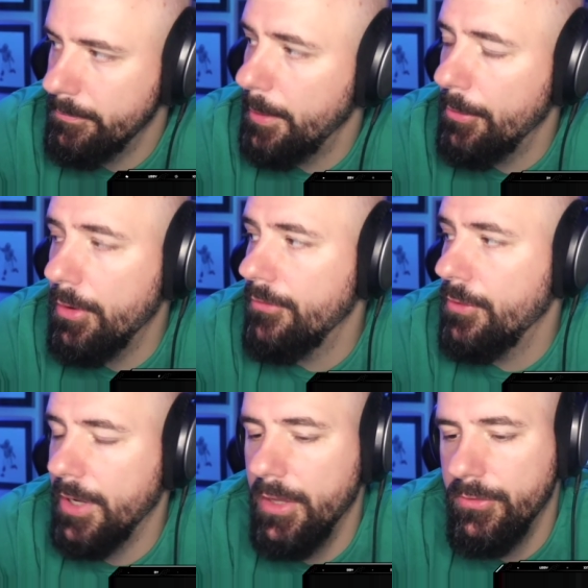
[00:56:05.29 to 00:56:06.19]
People going to
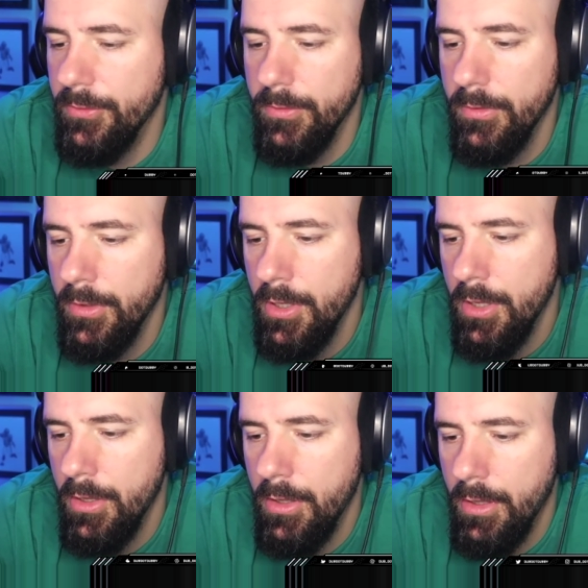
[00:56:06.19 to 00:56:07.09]
vote against you.
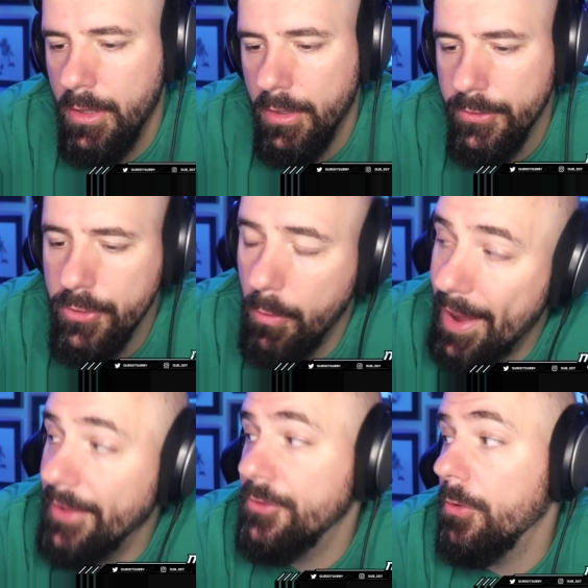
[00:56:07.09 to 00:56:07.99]
You know
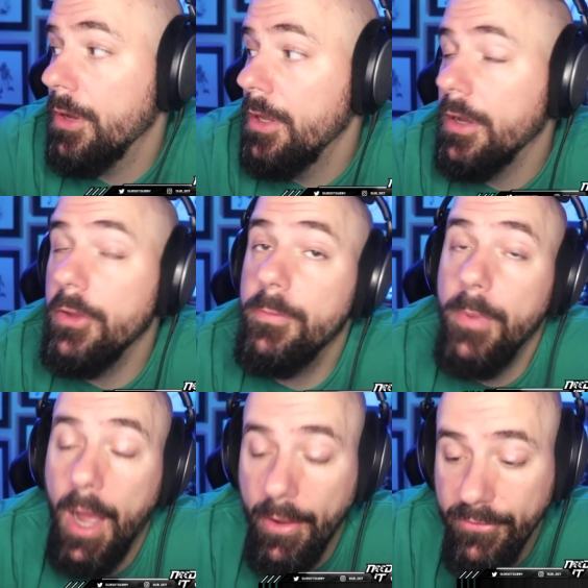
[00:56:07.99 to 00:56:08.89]
why I joke? Because
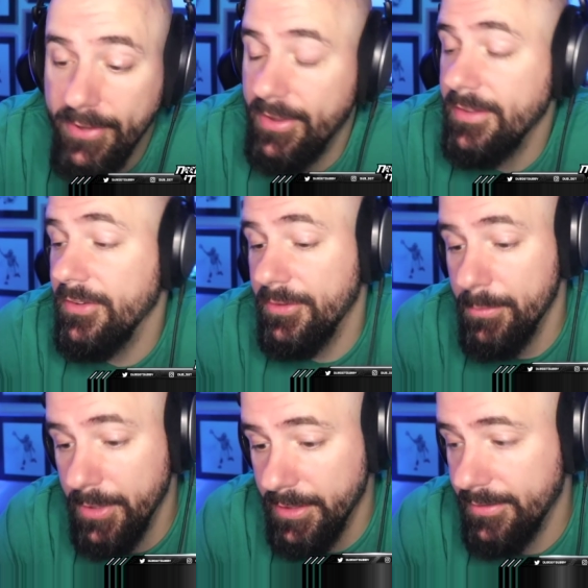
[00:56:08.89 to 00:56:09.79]
I've said this a
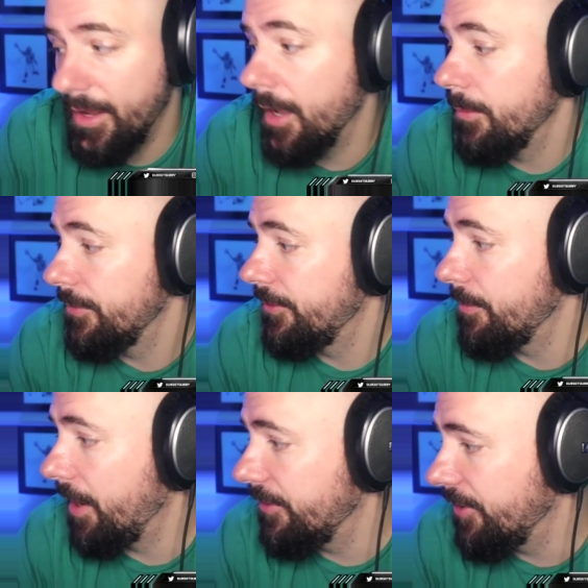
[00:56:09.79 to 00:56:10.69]
million times to
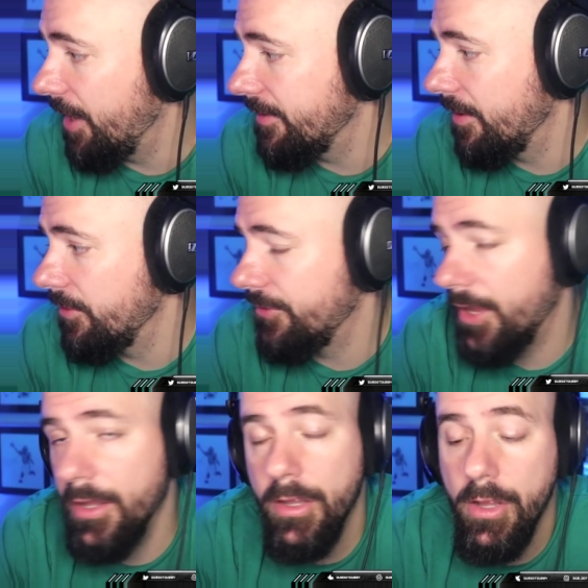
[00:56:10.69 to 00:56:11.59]
my chat, to every
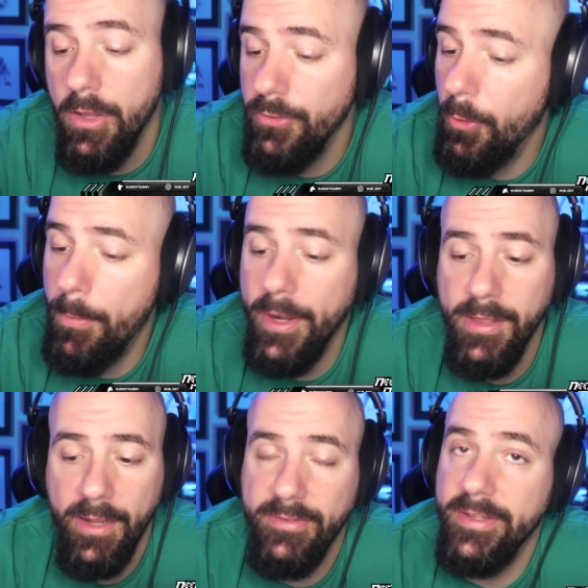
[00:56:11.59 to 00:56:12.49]
chat. Nobody
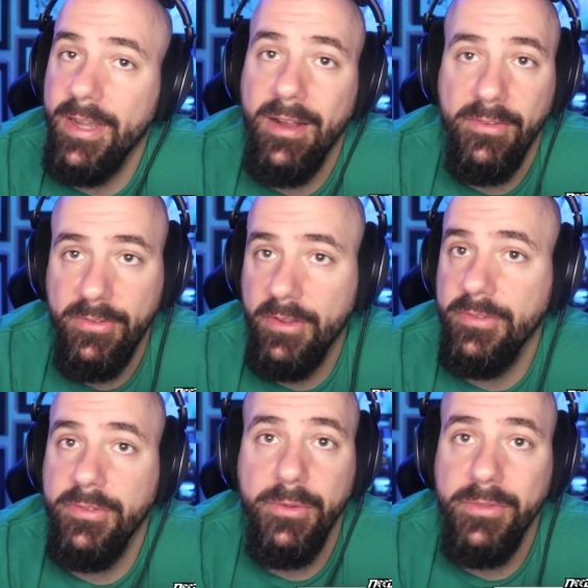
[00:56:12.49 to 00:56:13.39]
likes the guy that
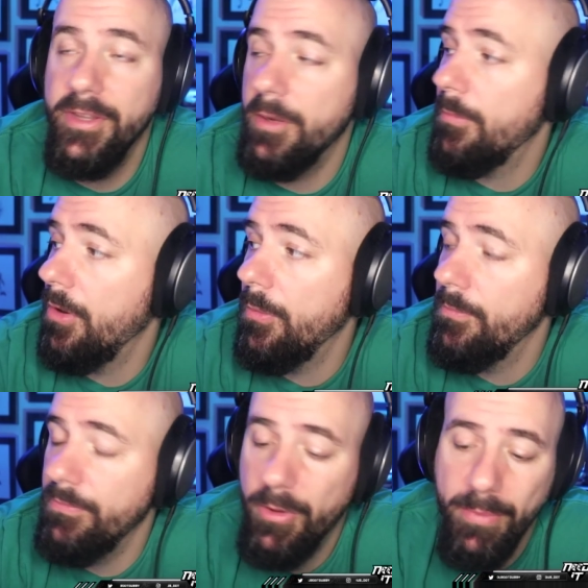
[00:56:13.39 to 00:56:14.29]
sucks his own dick, bro.
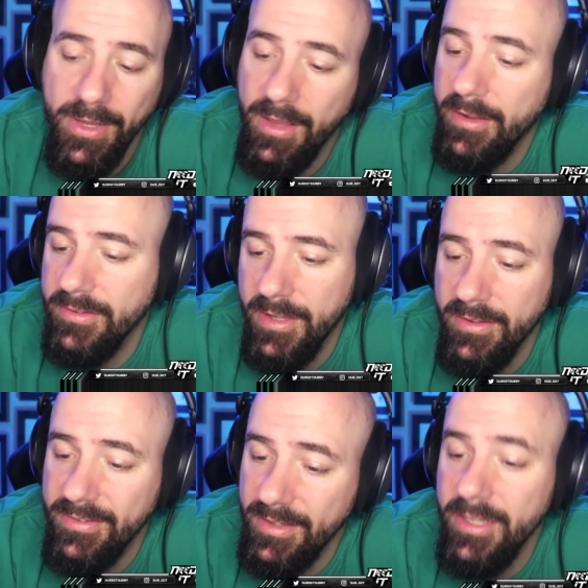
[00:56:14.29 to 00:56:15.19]
Nobody likes
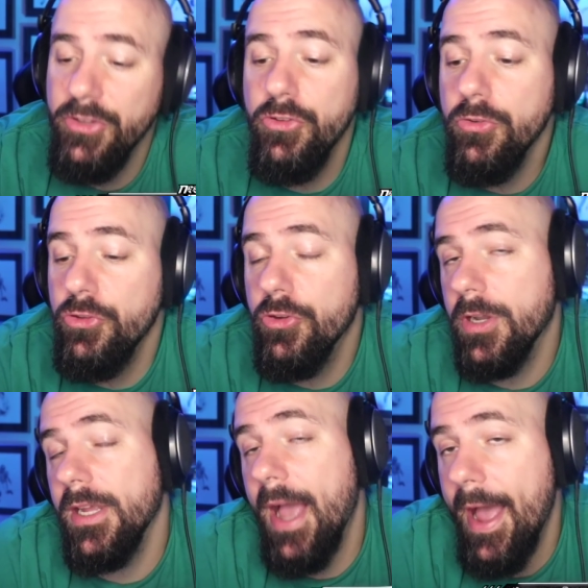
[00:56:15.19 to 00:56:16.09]
that. See, and you, you're
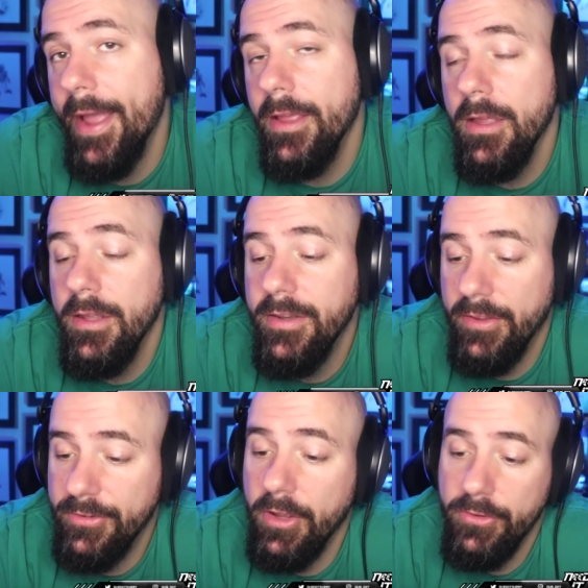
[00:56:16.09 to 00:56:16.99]
the guy that
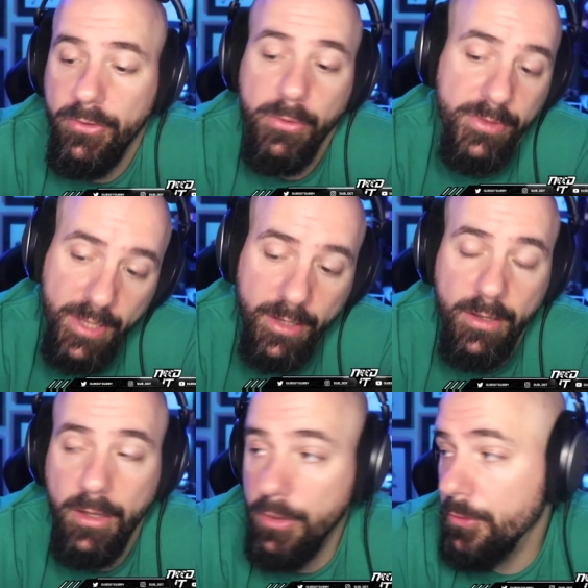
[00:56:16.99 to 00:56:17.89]
sucks your own dick
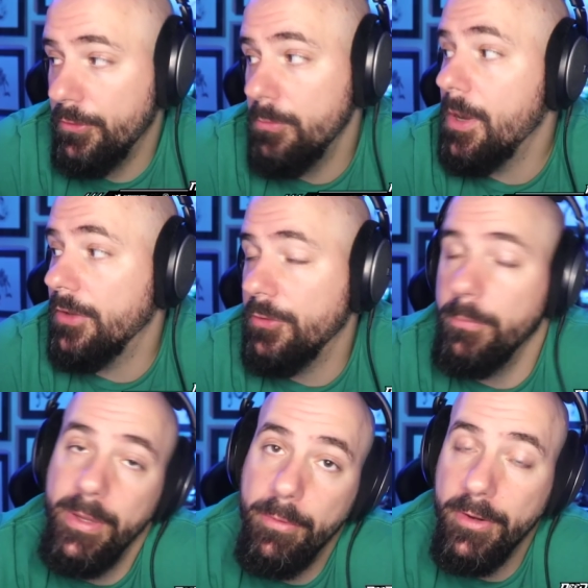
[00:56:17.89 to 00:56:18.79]
a little too much. So
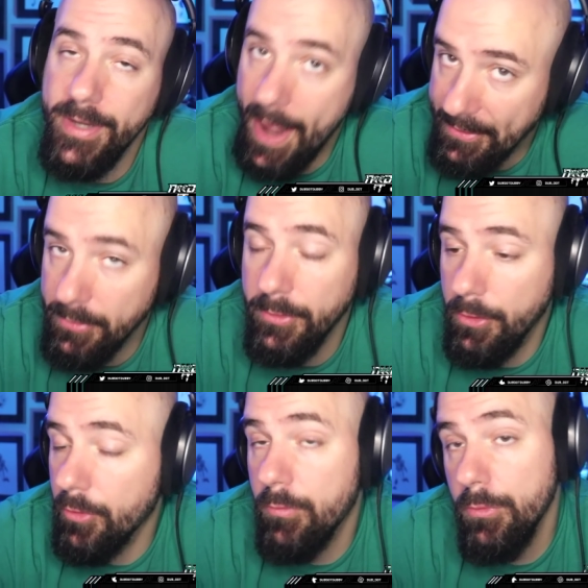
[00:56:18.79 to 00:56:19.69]
people are naturally
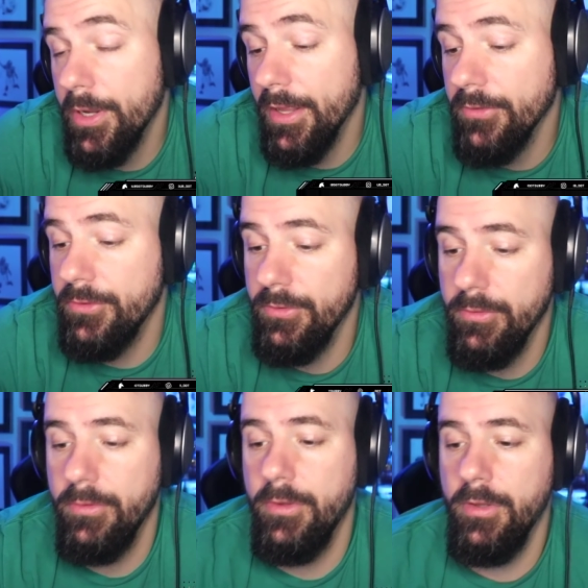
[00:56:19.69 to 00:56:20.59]
going to root against you
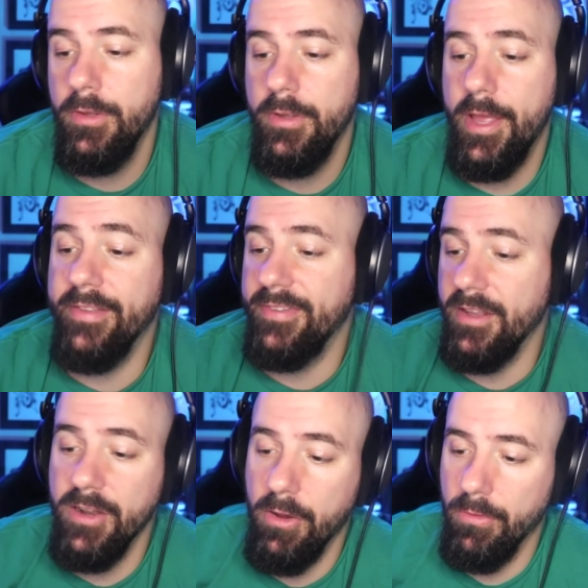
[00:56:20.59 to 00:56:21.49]
and say,
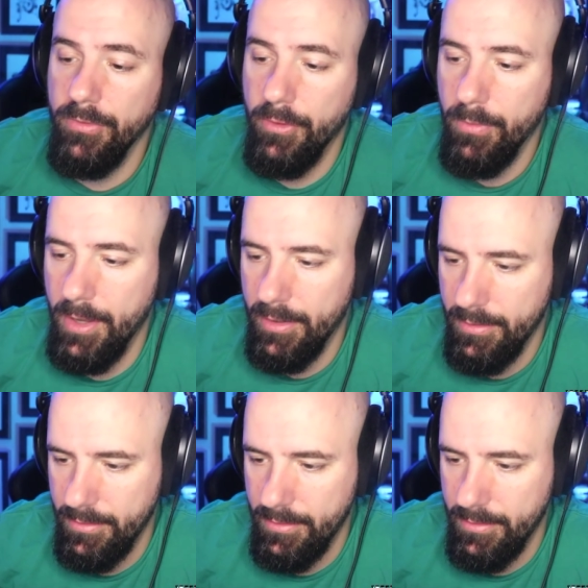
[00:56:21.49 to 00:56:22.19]
no, no way.